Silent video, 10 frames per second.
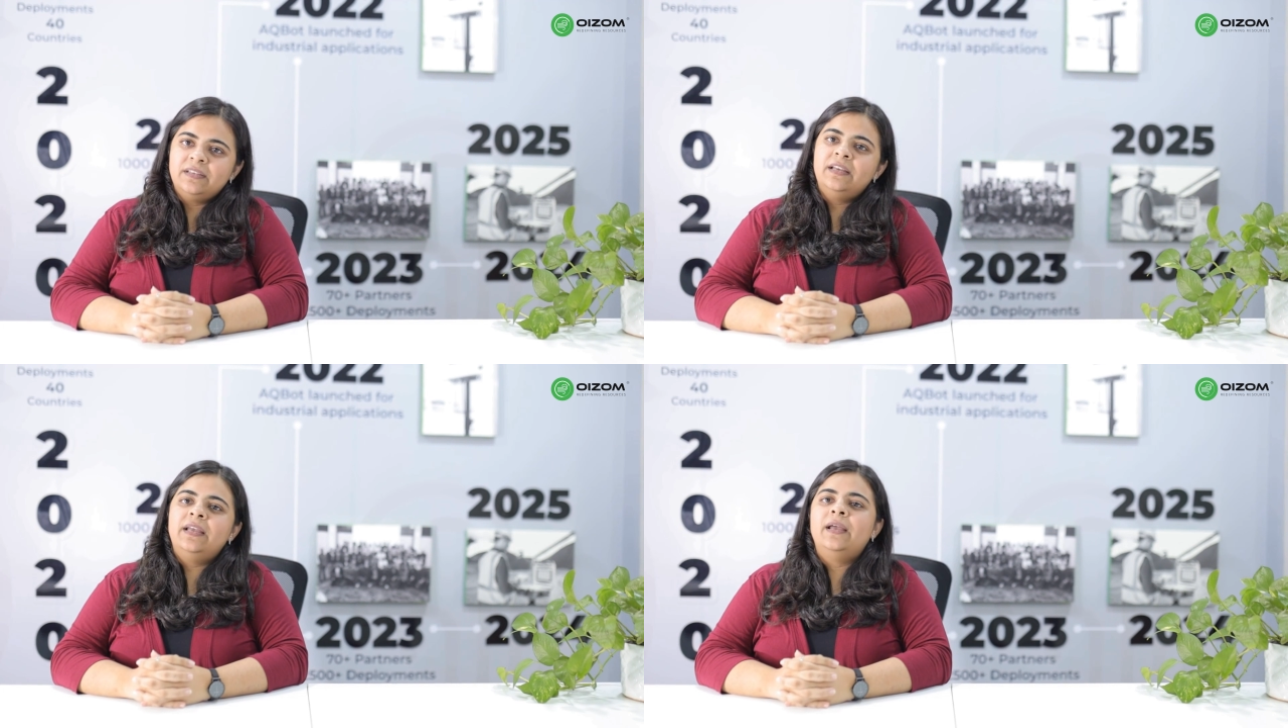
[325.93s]

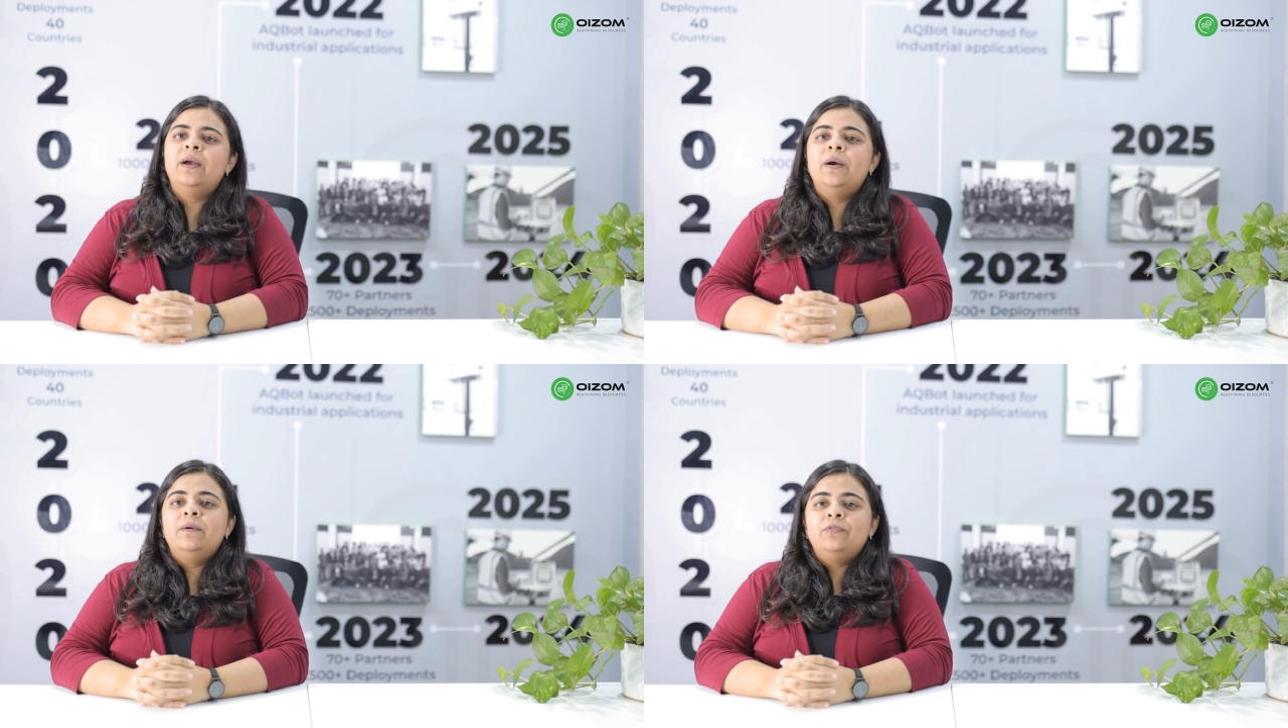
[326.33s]

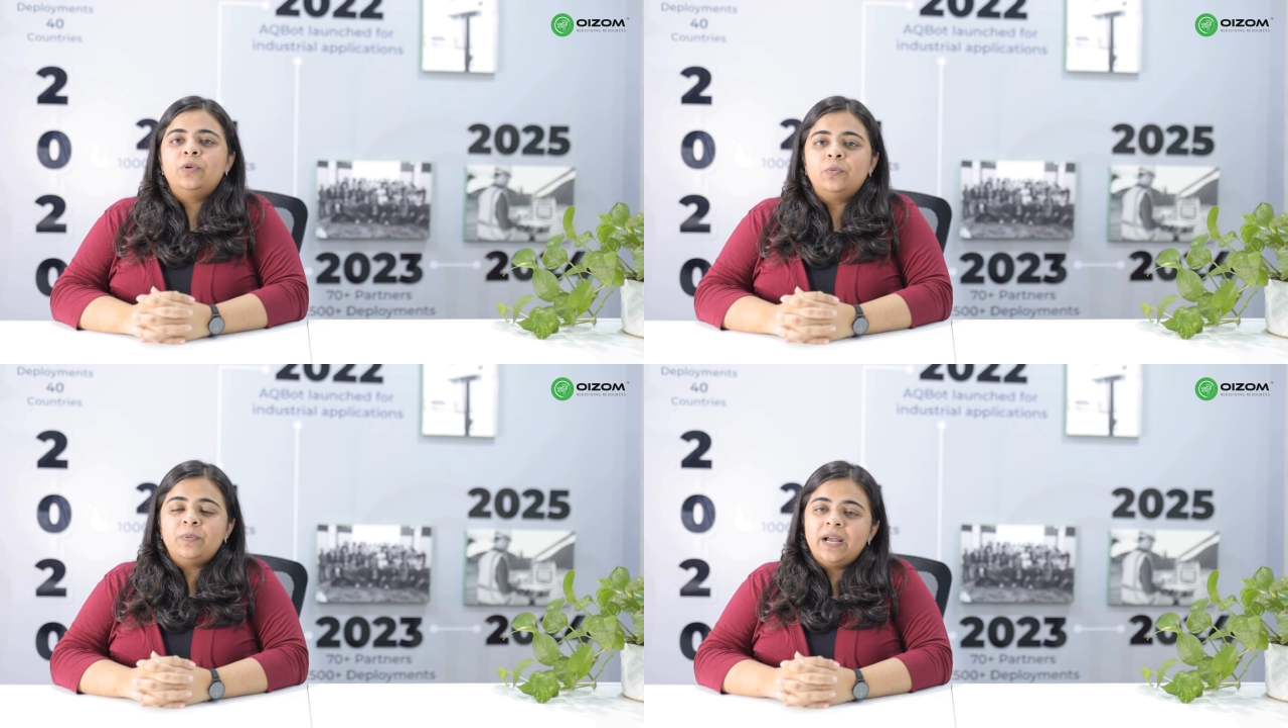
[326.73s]
Here are a
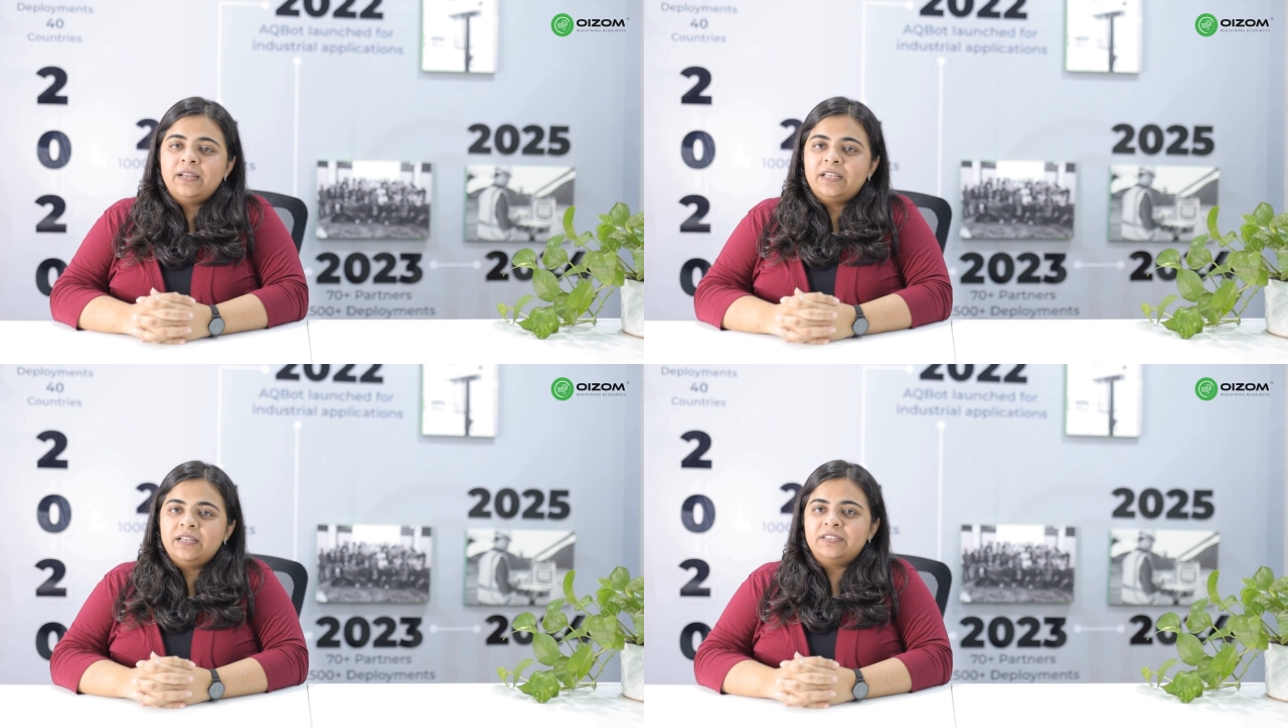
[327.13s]
few
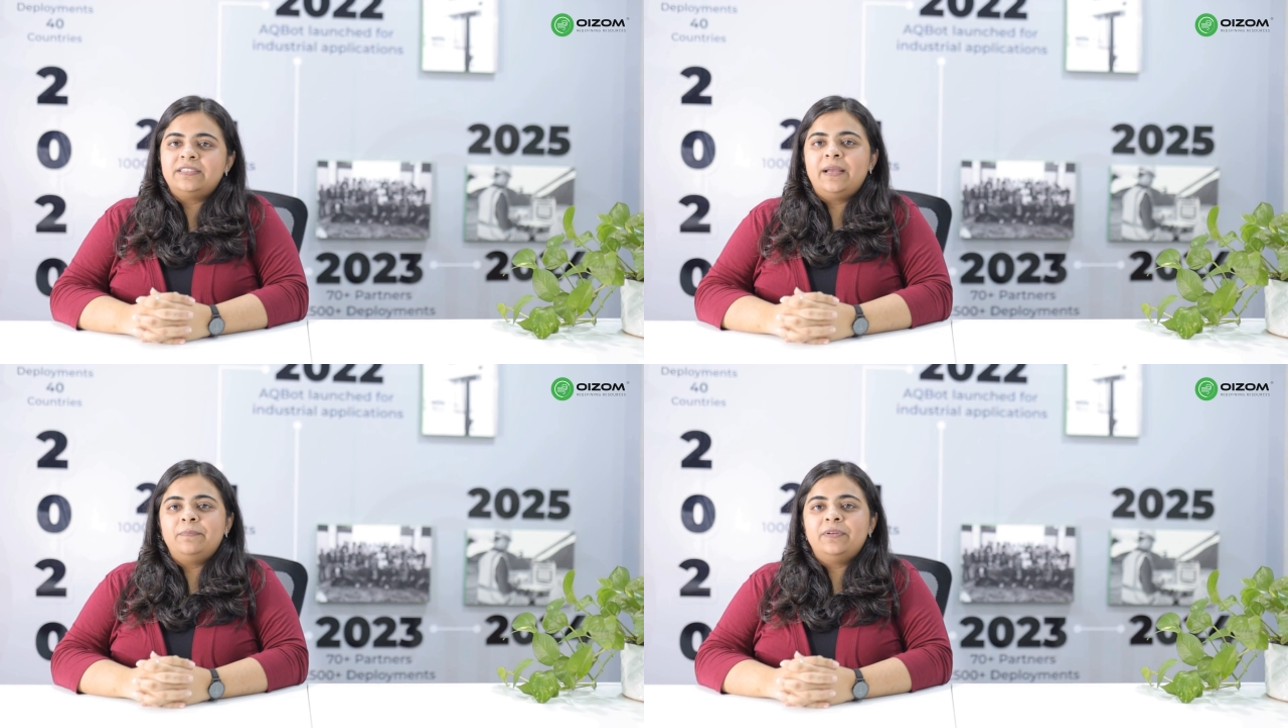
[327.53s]
practical
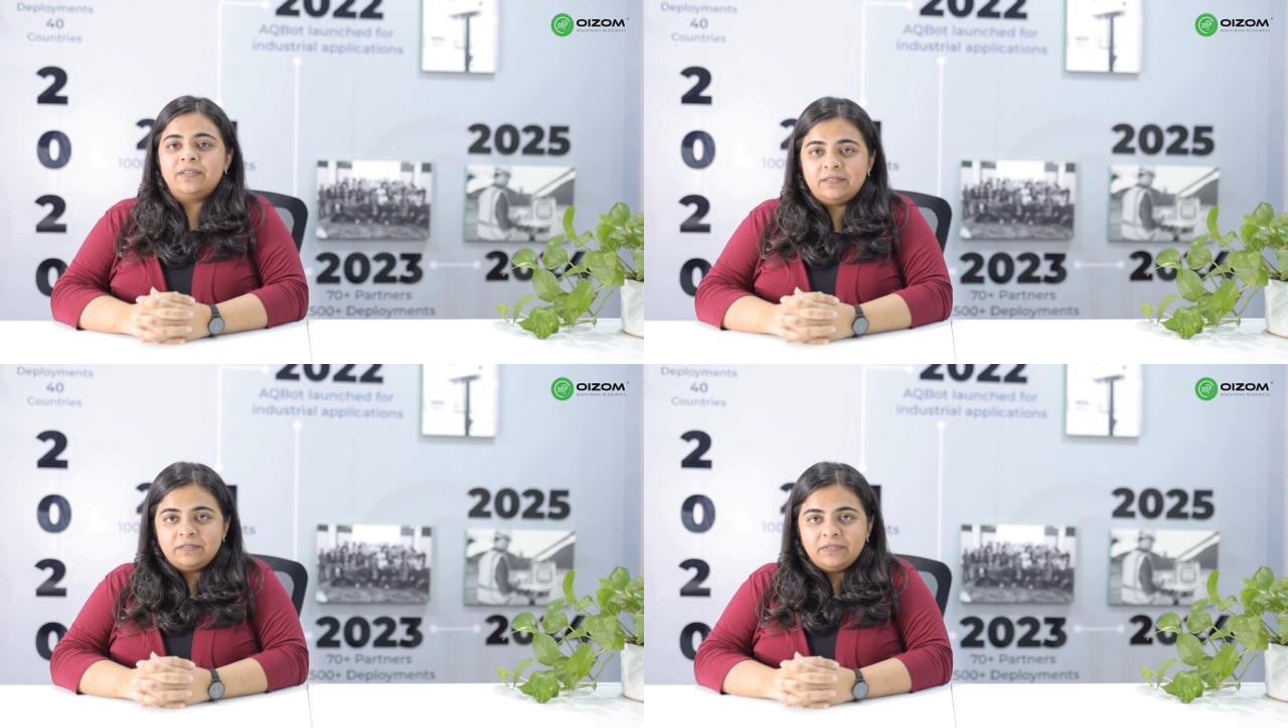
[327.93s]
steps.